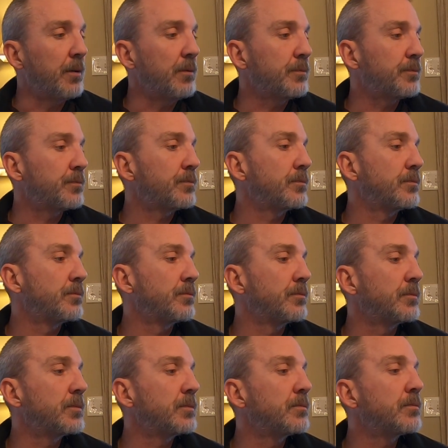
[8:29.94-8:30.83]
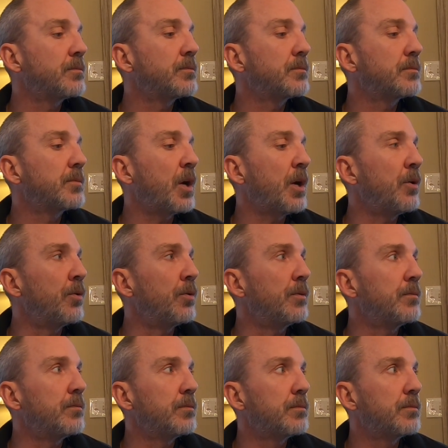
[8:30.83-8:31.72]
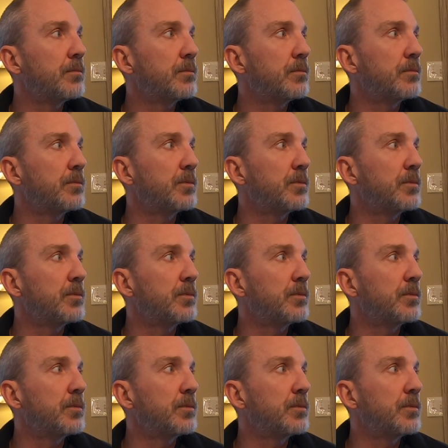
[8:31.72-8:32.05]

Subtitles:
He looks vicious to me. That's the only thing.